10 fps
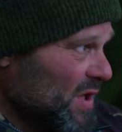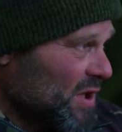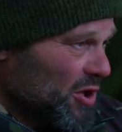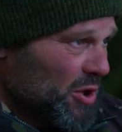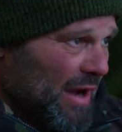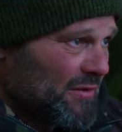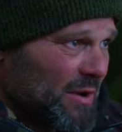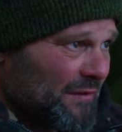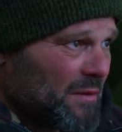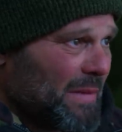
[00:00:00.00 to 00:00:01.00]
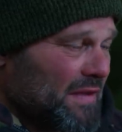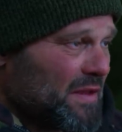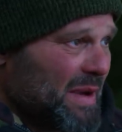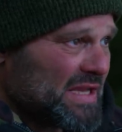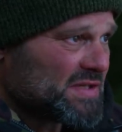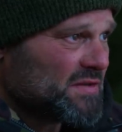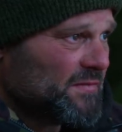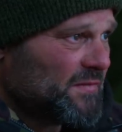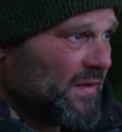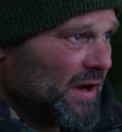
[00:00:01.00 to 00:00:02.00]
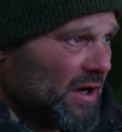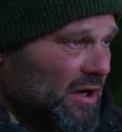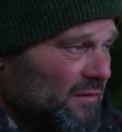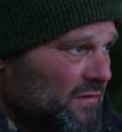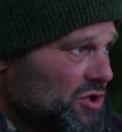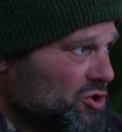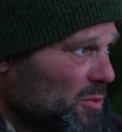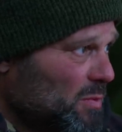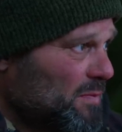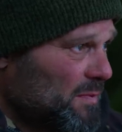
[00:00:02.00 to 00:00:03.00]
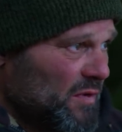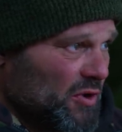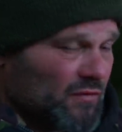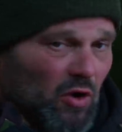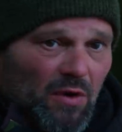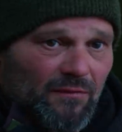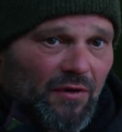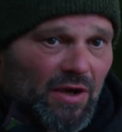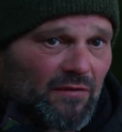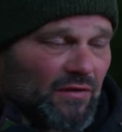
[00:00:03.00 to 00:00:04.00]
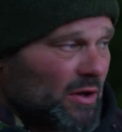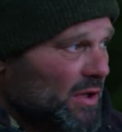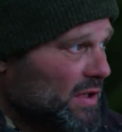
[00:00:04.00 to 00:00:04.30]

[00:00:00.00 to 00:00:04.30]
You have to make the best of the job that you've got in front of you,